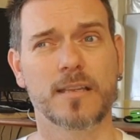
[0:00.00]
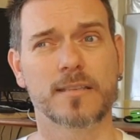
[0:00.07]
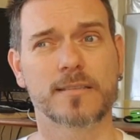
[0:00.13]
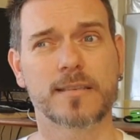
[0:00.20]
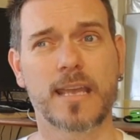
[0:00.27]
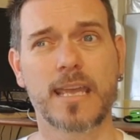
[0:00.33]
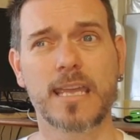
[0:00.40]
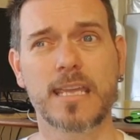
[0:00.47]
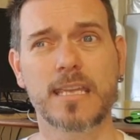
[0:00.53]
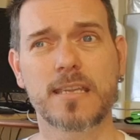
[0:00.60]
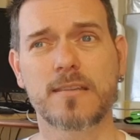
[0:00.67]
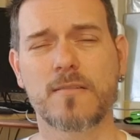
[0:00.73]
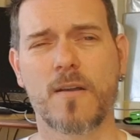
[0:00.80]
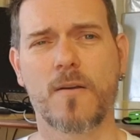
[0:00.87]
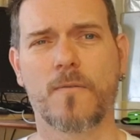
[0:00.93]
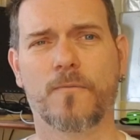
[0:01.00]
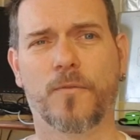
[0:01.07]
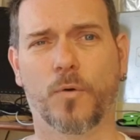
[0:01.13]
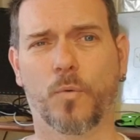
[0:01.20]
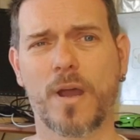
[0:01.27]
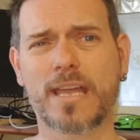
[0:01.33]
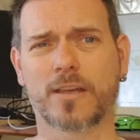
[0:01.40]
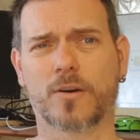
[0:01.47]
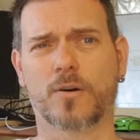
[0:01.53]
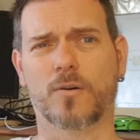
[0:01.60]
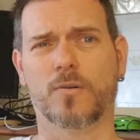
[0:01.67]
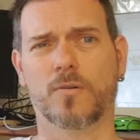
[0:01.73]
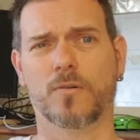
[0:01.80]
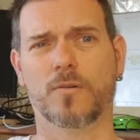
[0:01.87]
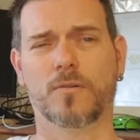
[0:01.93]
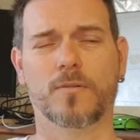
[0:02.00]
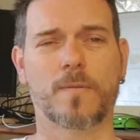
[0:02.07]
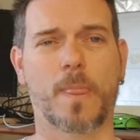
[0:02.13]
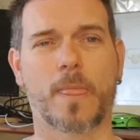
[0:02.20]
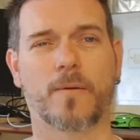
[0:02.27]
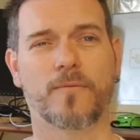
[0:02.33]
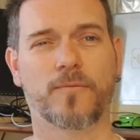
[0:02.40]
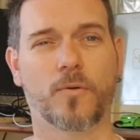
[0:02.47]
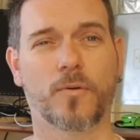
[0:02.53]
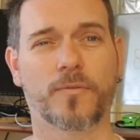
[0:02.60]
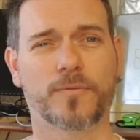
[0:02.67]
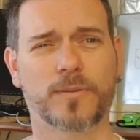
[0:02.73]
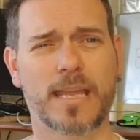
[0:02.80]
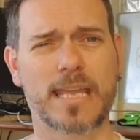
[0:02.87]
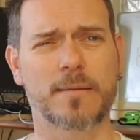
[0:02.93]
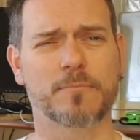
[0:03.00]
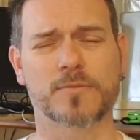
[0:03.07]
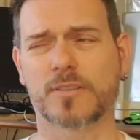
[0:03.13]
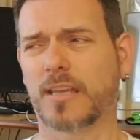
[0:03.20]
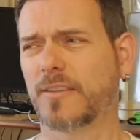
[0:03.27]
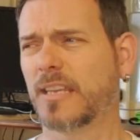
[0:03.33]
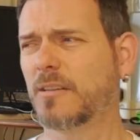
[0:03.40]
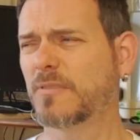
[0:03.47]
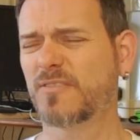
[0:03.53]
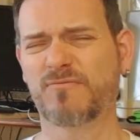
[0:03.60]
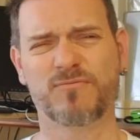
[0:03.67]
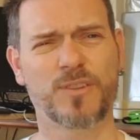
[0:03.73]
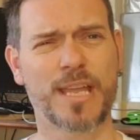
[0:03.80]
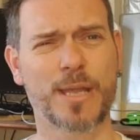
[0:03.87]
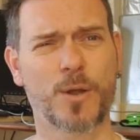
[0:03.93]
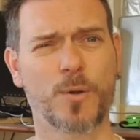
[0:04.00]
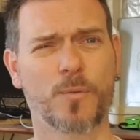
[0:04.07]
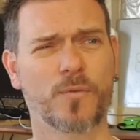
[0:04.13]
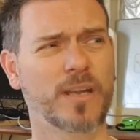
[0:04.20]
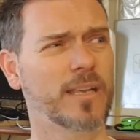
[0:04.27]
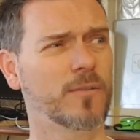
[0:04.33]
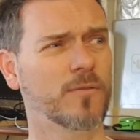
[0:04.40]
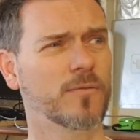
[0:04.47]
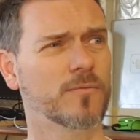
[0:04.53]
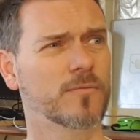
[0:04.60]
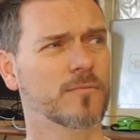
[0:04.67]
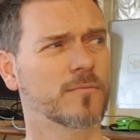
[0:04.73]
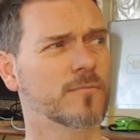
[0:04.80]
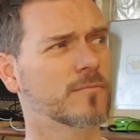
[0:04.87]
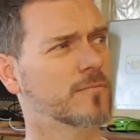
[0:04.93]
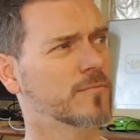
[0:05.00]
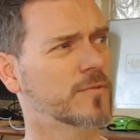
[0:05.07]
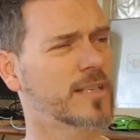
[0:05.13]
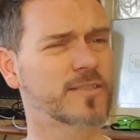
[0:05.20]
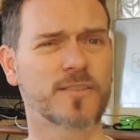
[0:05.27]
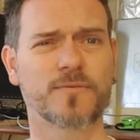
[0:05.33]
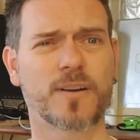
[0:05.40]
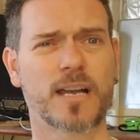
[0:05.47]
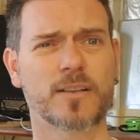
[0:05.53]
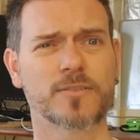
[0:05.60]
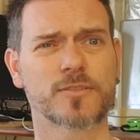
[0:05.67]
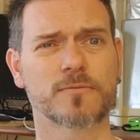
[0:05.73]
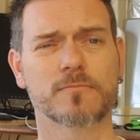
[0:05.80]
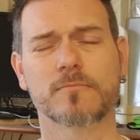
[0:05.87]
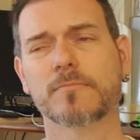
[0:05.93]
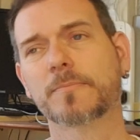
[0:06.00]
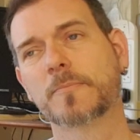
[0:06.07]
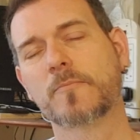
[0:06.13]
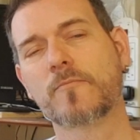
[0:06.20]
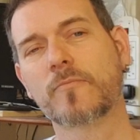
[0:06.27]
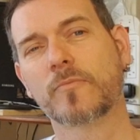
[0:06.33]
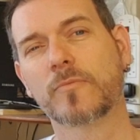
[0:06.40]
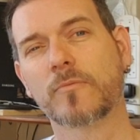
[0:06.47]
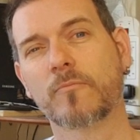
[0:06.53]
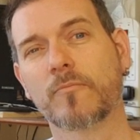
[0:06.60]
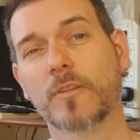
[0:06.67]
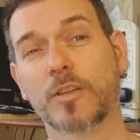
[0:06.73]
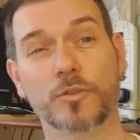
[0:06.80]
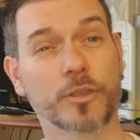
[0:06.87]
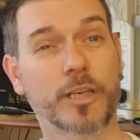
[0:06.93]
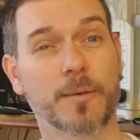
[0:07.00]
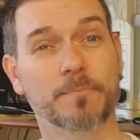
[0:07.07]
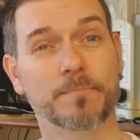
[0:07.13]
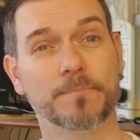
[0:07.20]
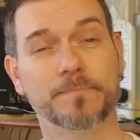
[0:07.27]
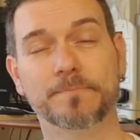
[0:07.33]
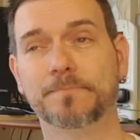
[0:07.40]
Say fuego for flames. I think it was fuego? Dresden files? Look it up.